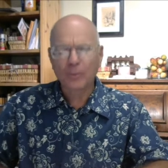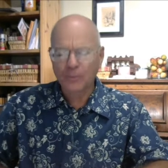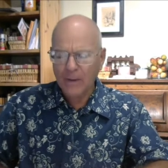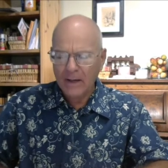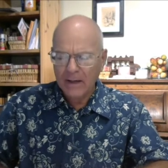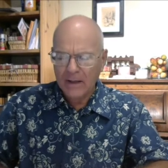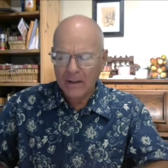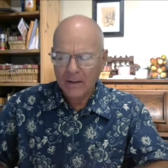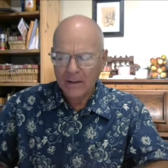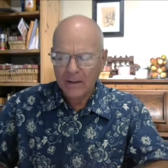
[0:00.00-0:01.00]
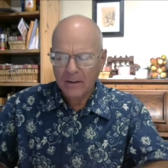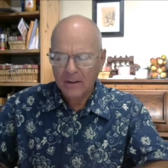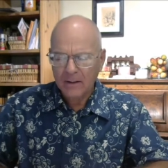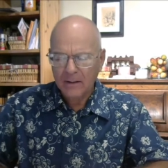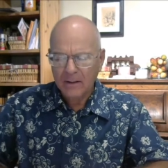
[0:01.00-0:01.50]
reading,
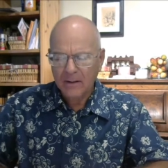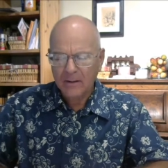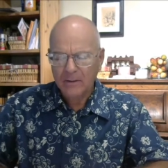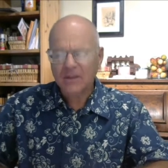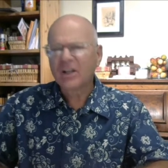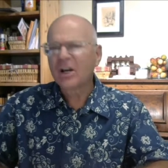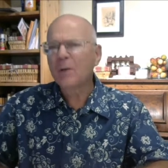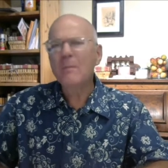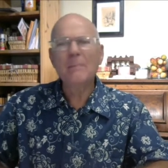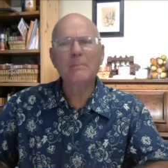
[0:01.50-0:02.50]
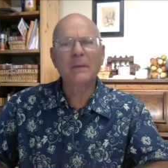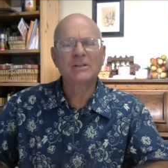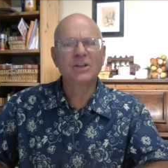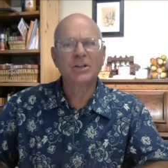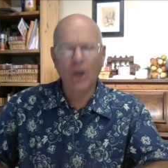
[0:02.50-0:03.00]
the
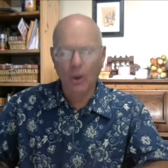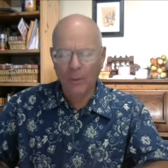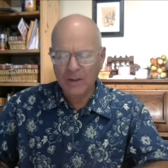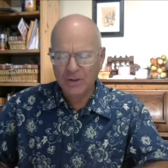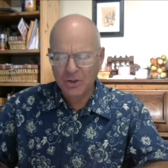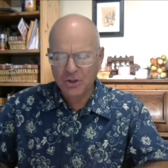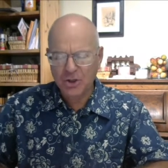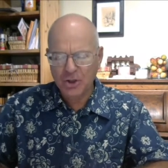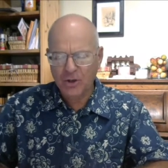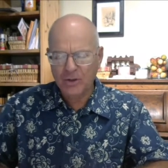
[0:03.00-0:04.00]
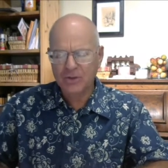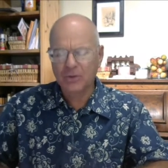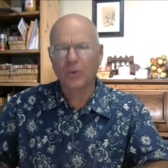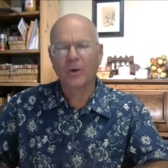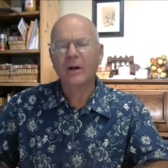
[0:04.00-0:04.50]
commitment to going to church
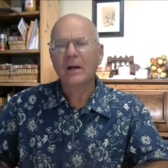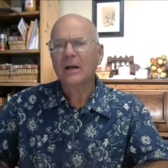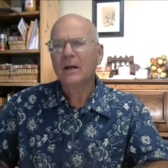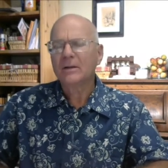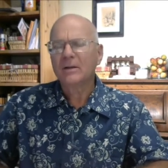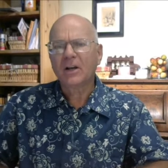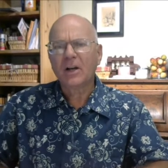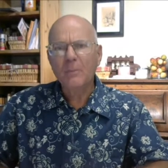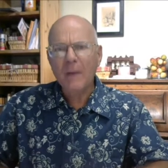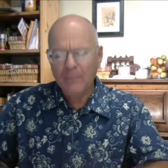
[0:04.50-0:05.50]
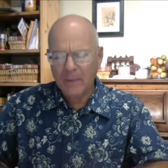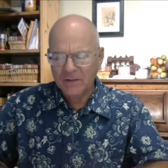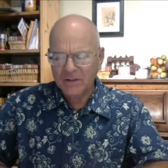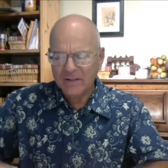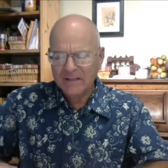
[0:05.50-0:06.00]
or the
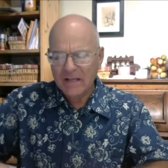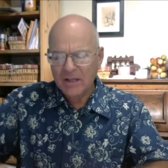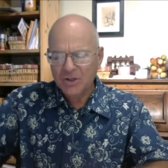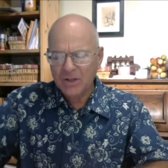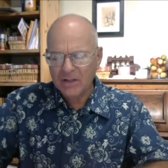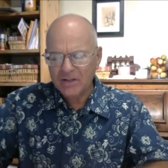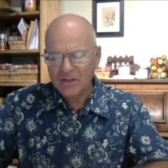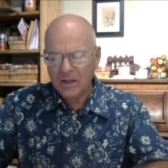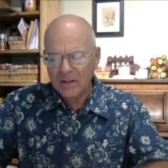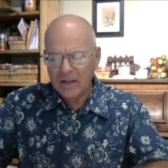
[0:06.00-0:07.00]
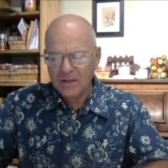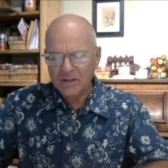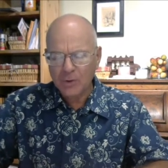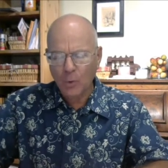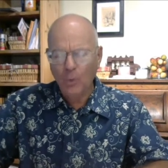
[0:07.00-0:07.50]
commitment to teaching Sunday
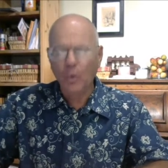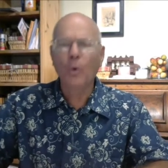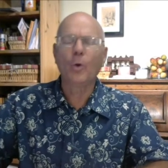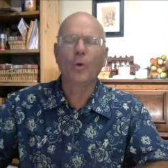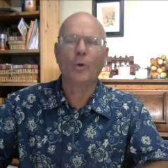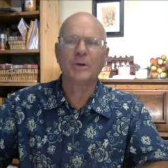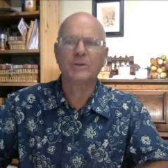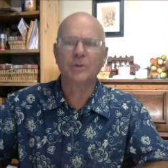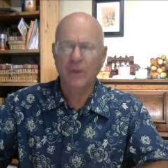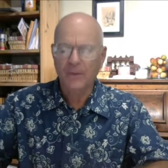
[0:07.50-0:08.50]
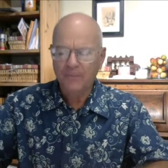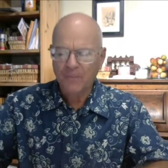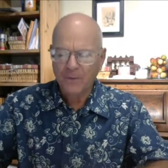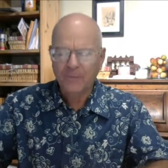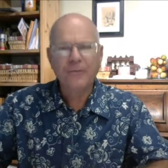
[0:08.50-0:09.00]
school or to
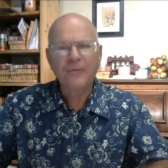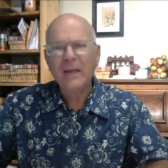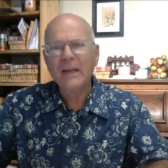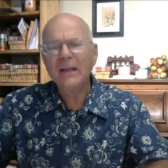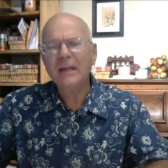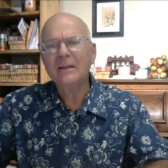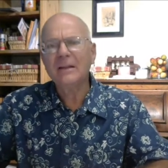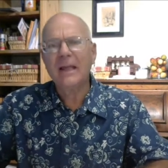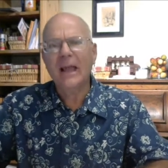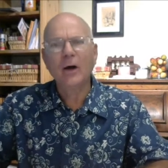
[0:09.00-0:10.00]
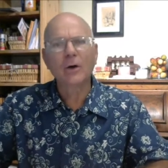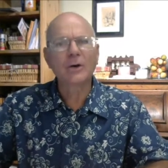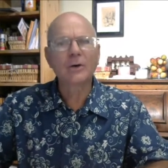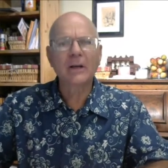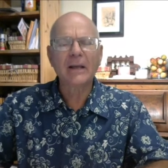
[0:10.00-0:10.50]
feeding the
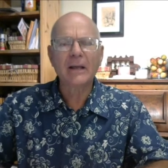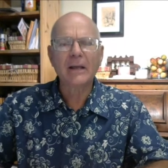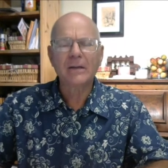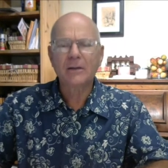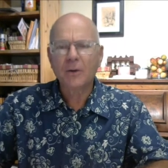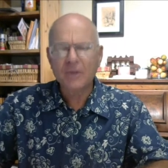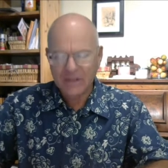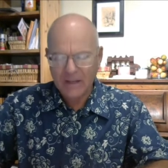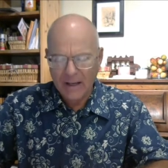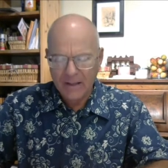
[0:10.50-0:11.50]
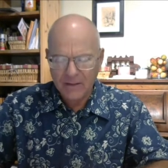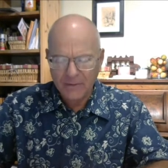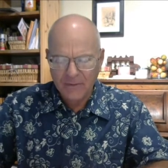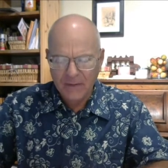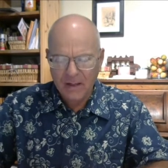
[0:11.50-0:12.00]
elderly, those kinds
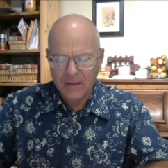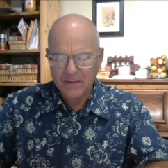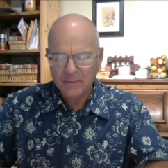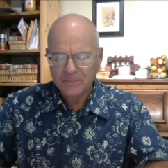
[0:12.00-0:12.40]
of things.